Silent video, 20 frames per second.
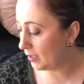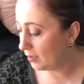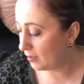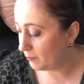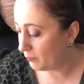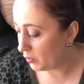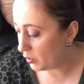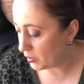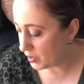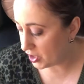
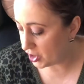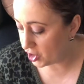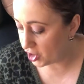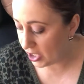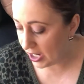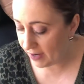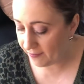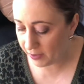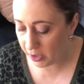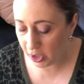Because I do
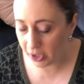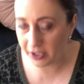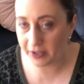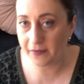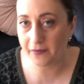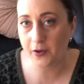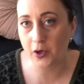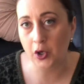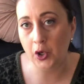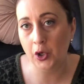have a lot of
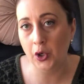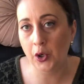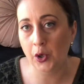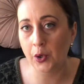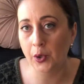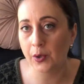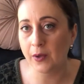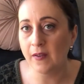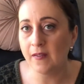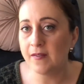
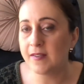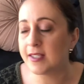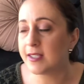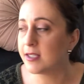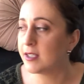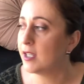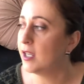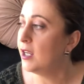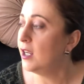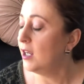
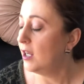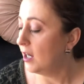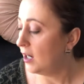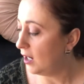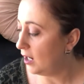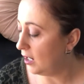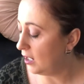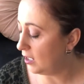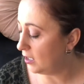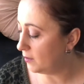curves,
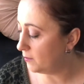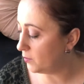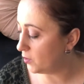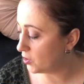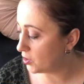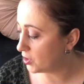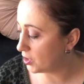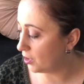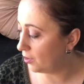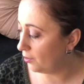
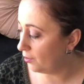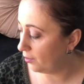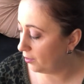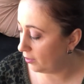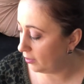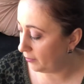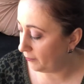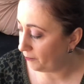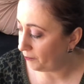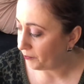
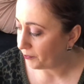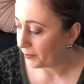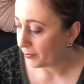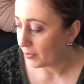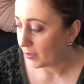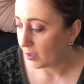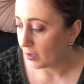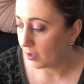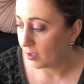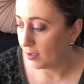so
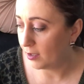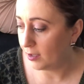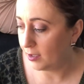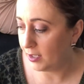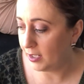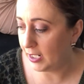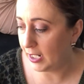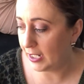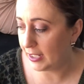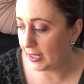
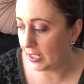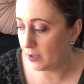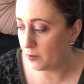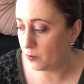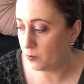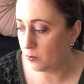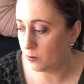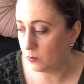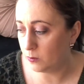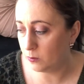yeah, that
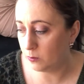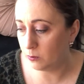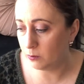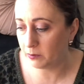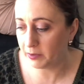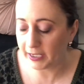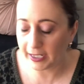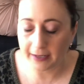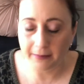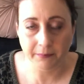will,
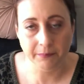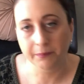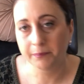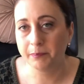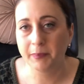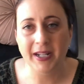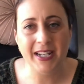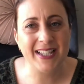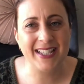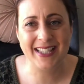yeah,
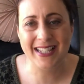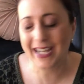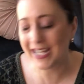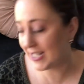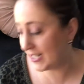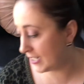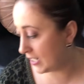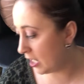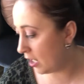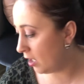but
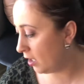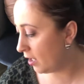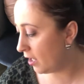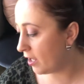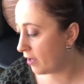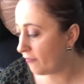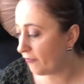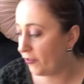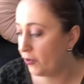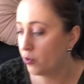
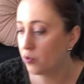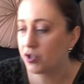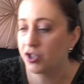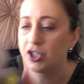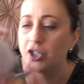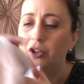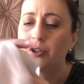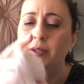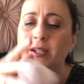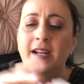it feels
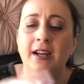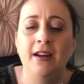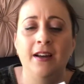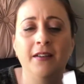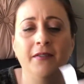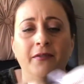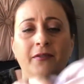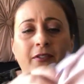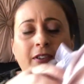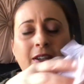so
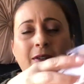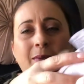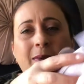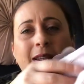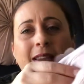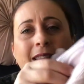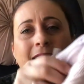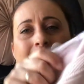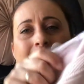comfy with,